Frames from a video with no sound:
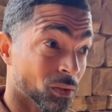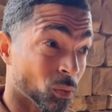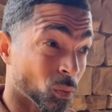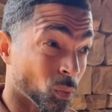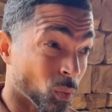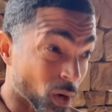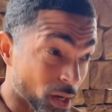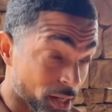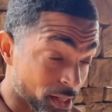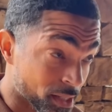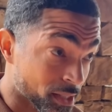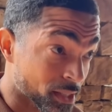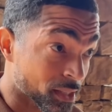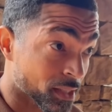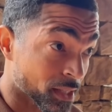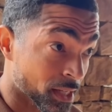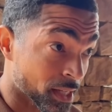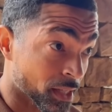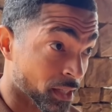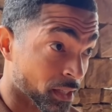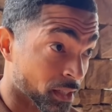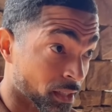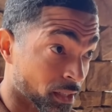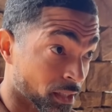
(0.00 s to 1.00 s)
One
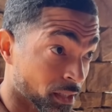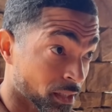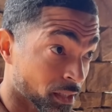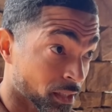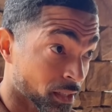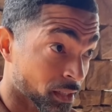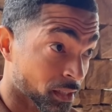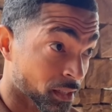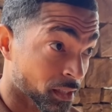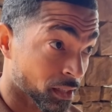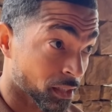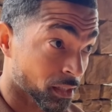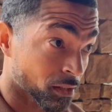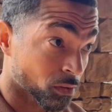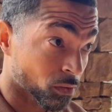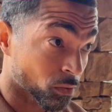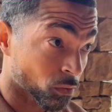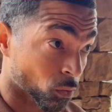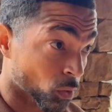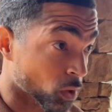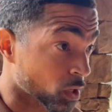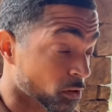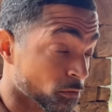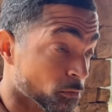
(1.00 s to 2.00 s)
thing.
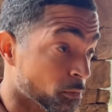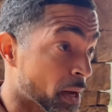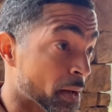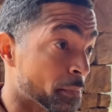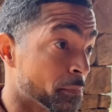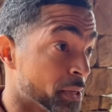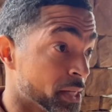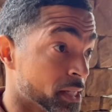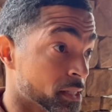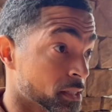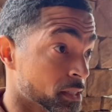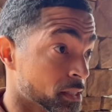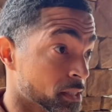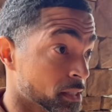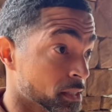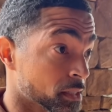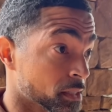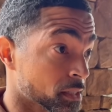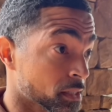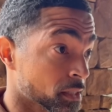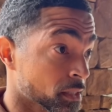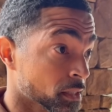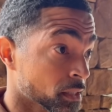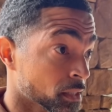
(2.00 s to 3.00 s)
One of my
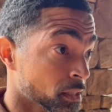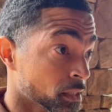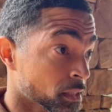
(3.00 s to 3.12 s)
businesses.